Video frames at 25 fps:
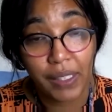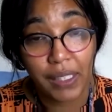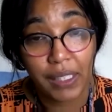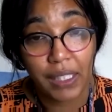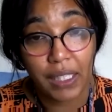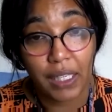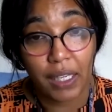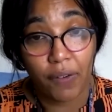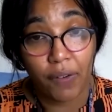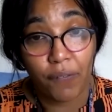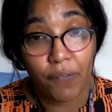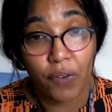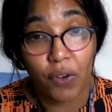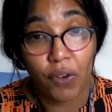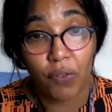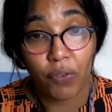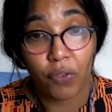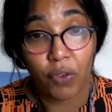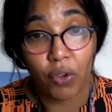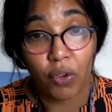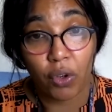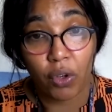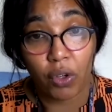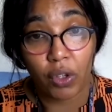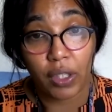If you've
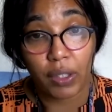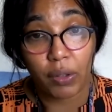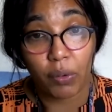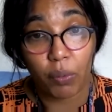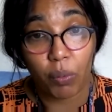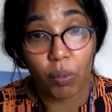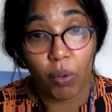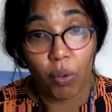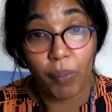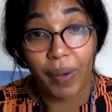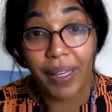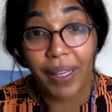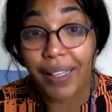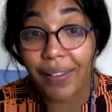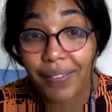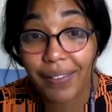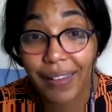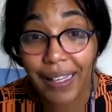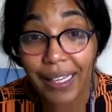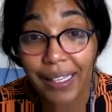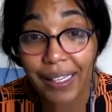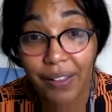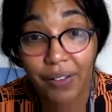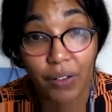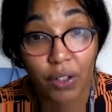got what we
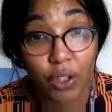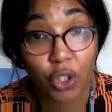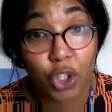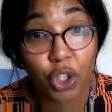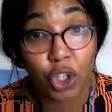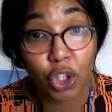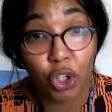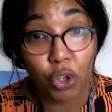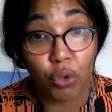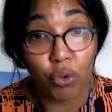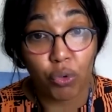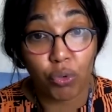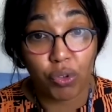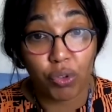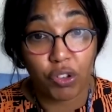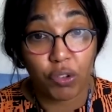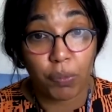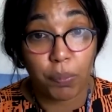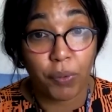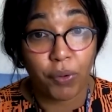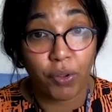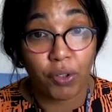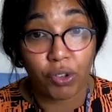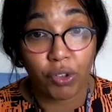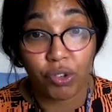say is acute
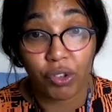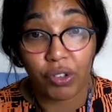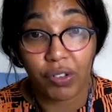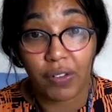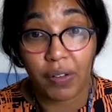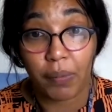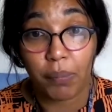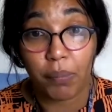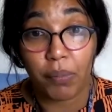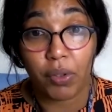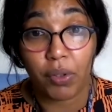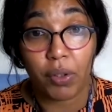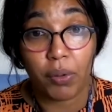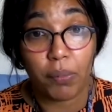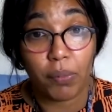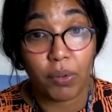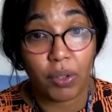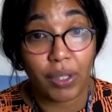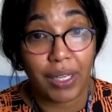respiratory symptoms,